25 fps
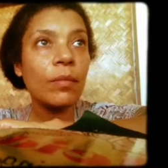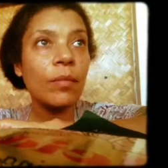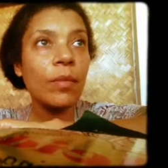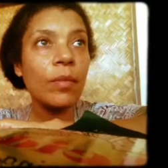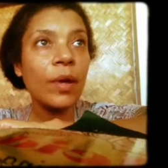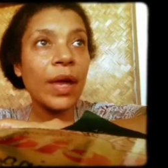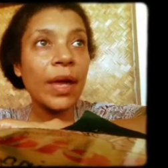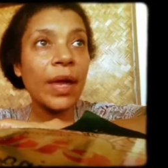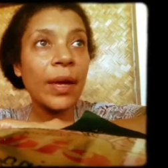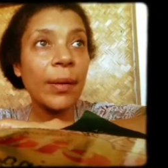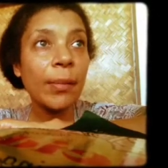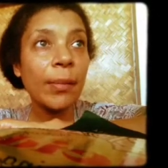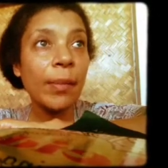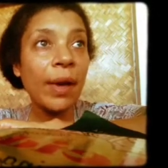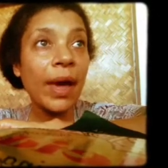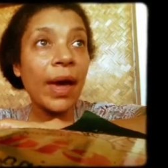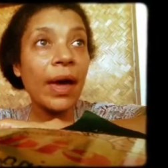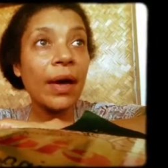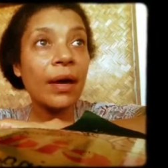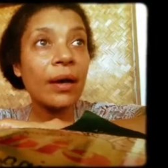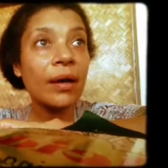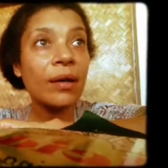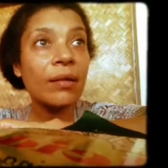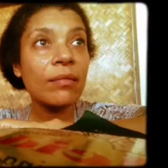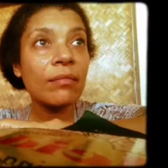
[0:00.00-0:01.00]
came
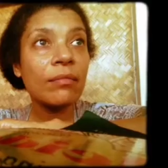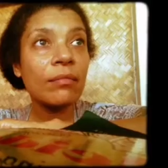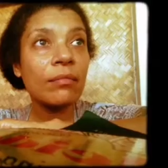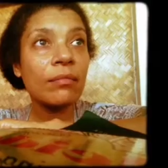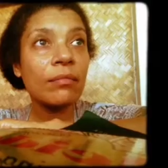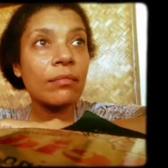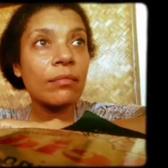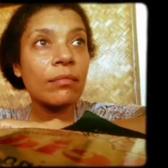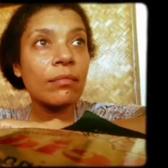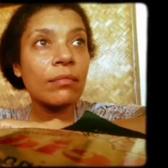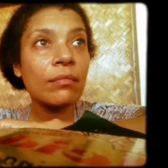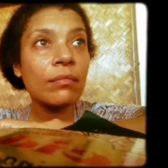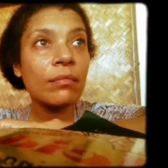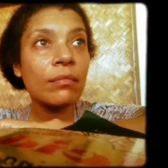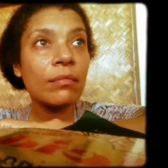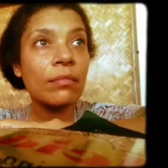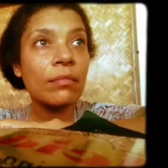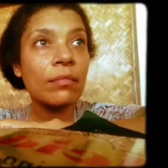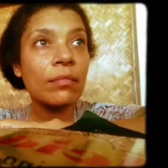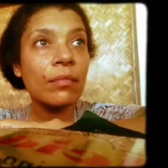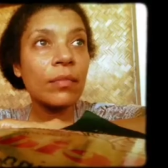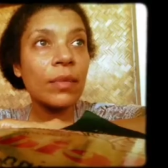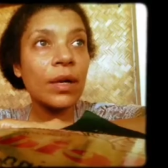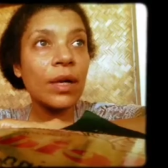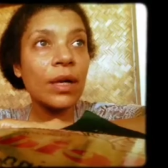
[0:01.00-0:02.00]
back.
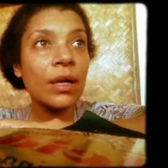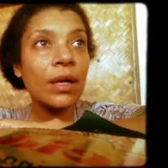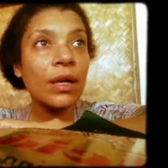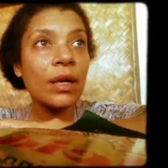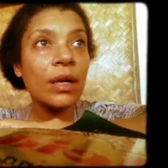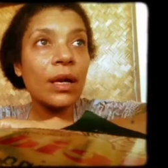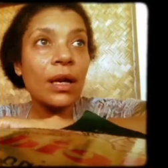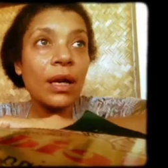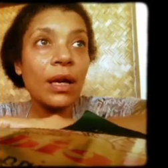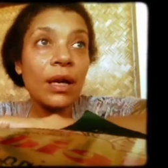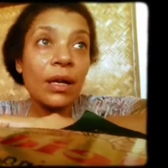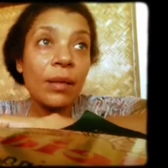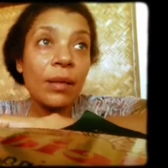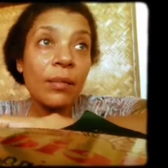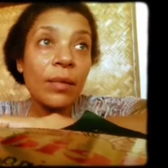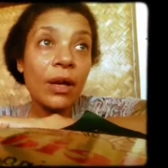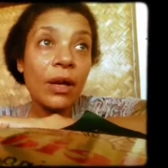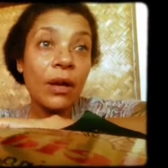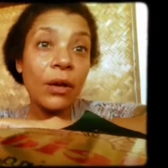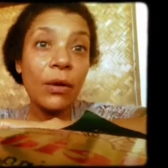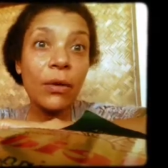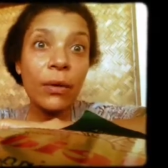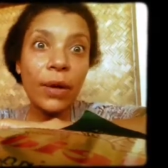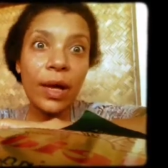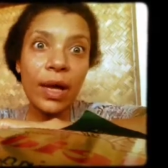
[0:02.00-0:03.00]
And I'm like,
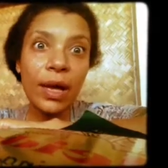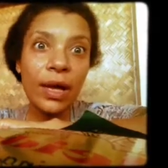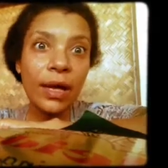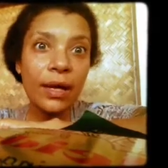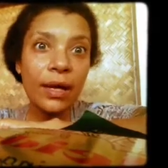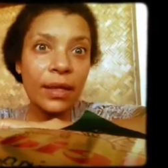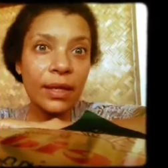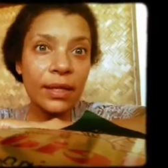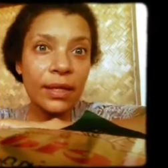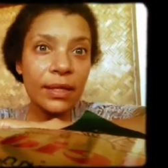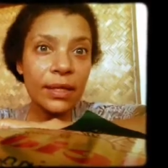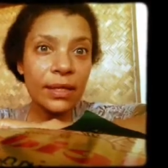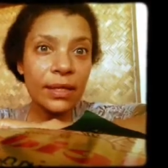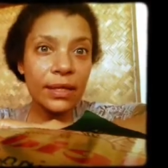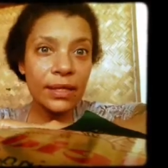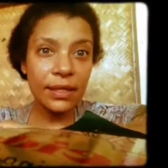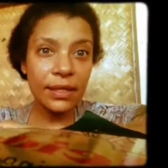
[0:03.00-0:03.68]
okay, this is a